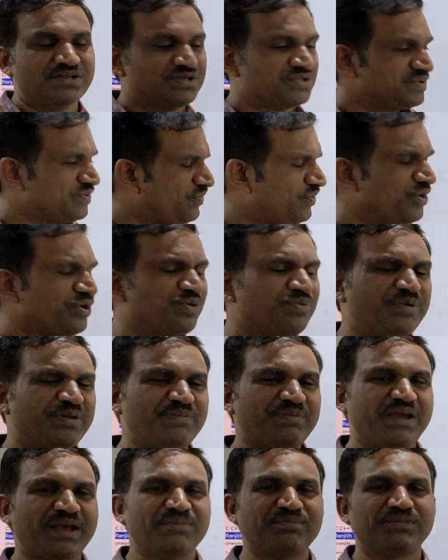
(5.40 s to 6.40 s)
So what do you
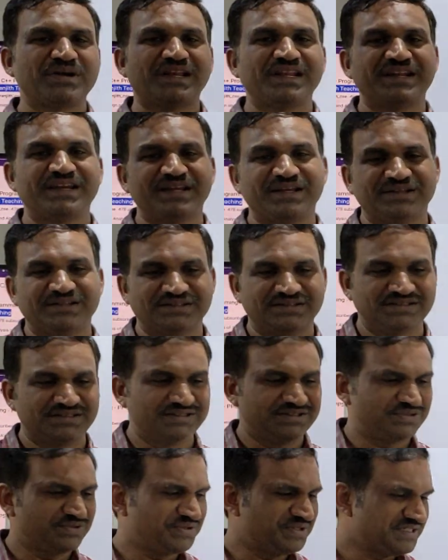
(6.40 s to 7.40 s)
mean by MColoring?
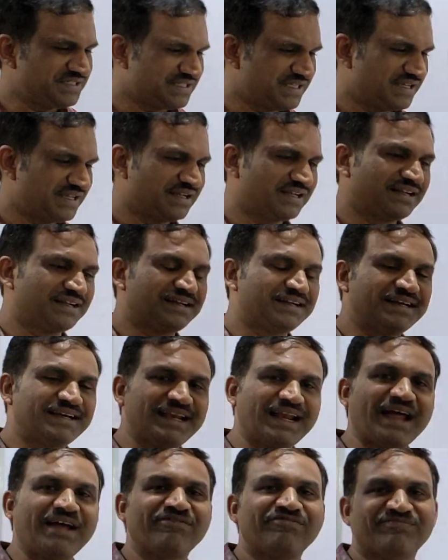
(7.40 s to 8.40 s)
So it's a
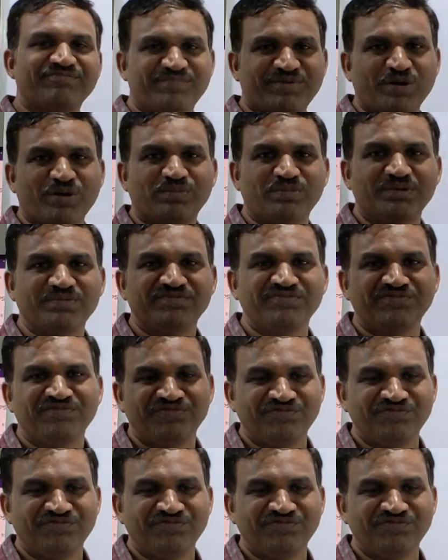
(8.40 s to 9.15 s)
graph problem